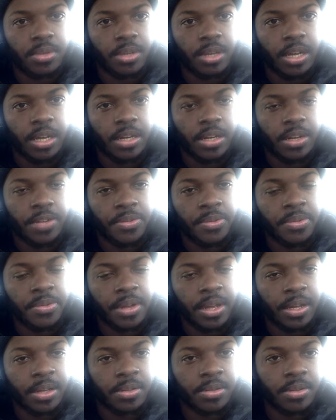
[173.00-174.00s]
and other
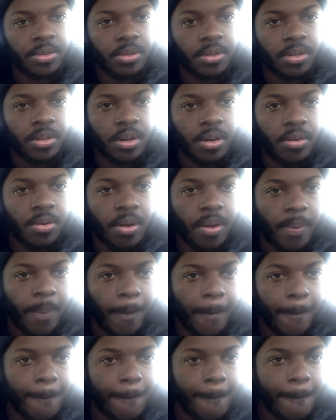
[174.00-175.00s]
things.
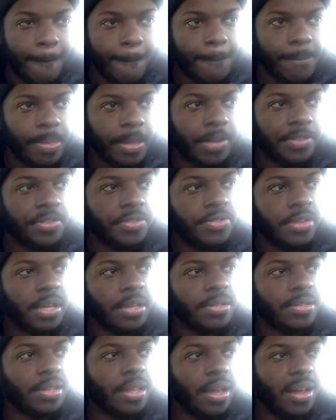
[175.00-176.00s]
Other
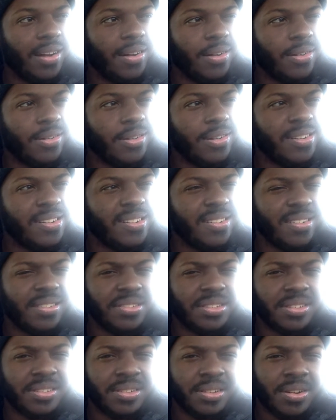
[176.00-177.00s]
things that aren't
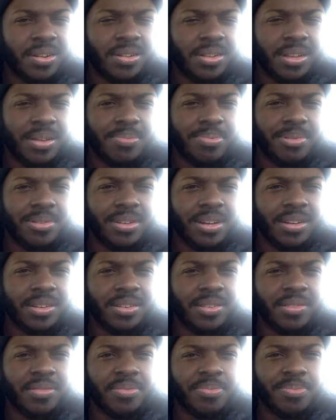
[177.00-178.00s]
necessarily
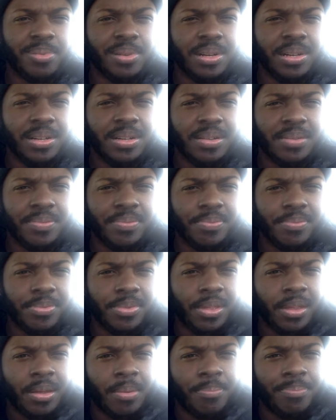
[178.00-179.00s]
productive, but
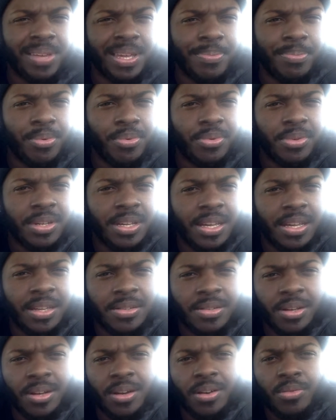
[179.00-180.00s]
people
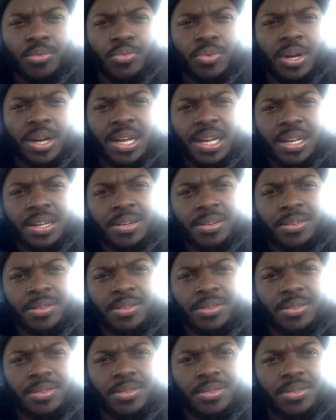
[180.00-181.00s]
need to unwind.
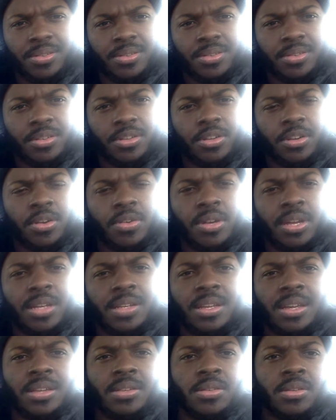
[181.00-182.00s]
They
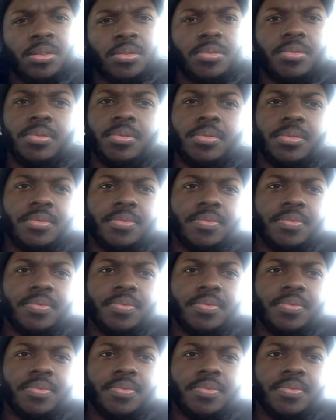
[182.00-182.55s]
need to.